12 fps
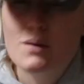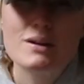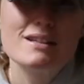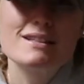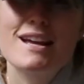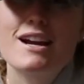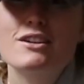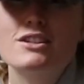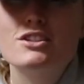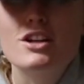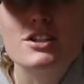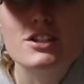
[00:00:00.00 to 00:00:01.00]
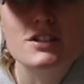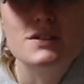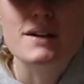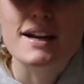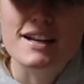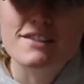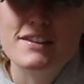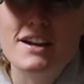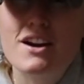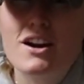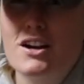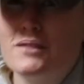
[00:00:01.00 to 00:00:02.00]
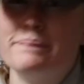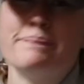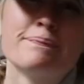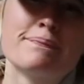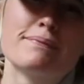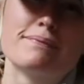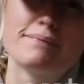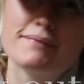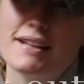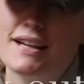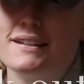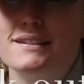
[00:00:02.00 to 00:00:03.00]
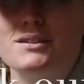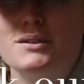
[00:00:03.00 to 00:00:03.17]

one is there to judge you, and if they are, then who